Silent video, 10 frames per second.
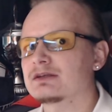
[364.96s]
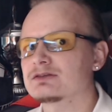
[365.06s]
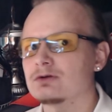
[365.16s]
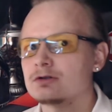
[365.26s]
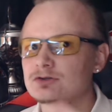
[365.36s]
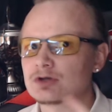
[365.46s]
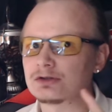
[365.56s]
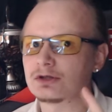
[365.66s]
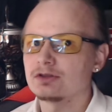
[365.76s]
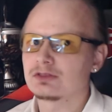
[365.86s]
is also
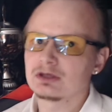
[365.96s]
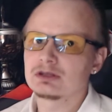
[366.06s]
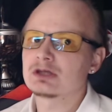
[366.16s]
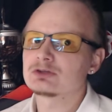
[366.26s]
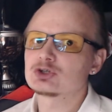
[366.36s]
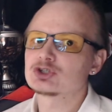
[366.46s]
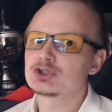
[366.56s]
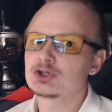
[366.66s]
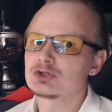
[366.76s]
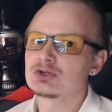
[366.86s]
another thing that you
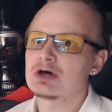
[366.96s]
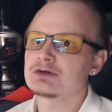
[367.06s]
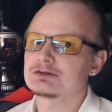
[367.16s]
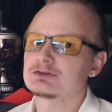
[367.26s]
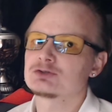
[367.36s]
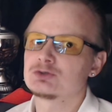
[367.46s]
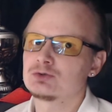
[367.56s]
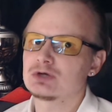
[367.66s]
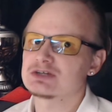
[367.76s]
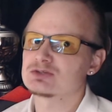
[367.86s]
should not do
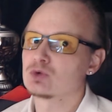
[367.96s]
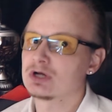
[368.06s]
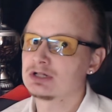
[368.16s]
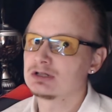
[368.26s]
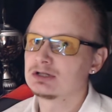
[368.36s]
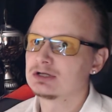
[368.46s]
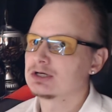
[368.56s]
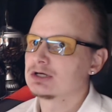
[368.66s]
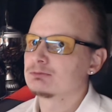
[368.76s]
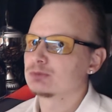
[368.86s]
as well,
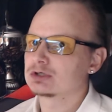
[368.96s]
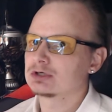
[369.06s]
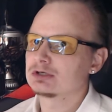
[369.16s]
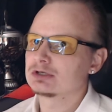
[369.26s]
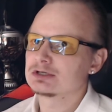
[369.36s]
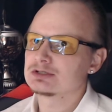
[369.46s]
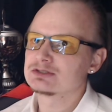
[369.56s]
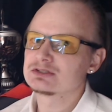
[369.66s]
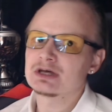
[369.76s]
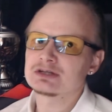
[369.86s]

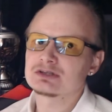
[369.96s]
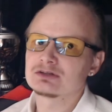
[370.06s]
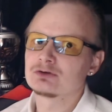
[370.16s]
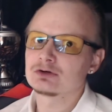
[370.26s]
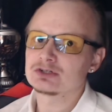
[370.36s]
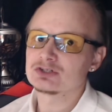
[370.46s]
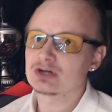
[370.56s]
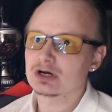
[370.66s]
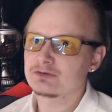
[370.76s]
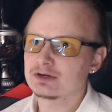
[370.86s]
because that's a dirty
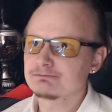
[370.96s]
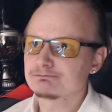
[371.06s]
driving.